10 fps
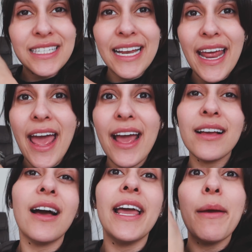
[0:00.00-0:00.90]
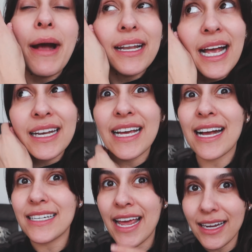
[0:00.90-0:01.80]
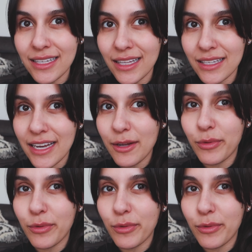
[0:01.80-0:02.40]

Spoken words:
He's had a haircut. Him and Hannah had a haircut the other day.